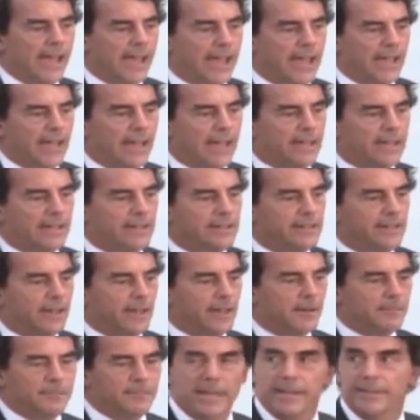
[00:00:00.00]
And
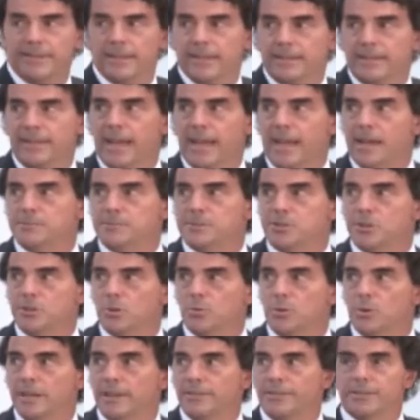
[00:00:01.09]
then
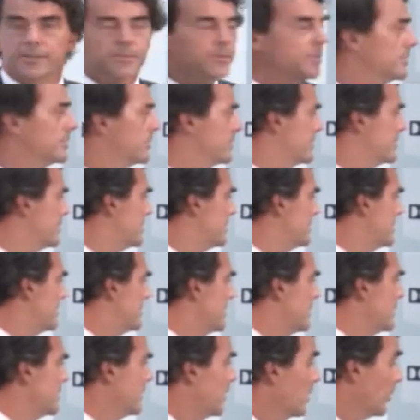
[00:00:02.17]
Napster went through,
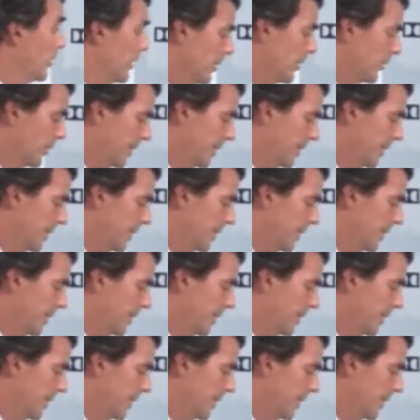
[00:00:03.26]
are